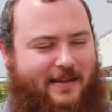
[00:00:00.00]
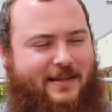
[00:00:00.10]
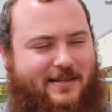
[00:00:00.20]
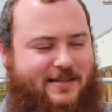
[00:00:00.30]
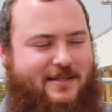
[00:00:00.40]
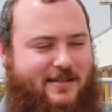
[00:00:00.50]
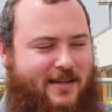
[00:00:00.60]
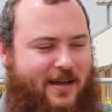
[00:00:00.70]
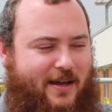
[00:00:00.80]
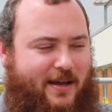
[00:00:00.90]
this
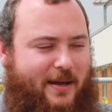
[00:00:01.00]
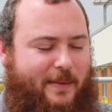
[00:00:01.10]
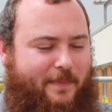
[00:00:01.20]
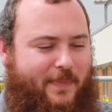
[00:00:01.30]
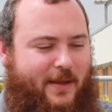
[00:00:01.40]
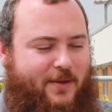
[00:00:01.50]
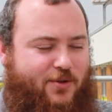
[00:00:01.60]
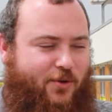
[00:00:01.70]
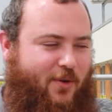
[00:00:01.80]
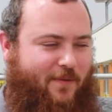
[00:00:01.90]

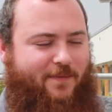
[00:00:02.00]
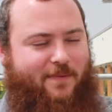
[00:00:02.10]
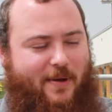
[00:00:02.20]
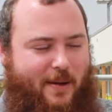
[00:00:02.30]
sort of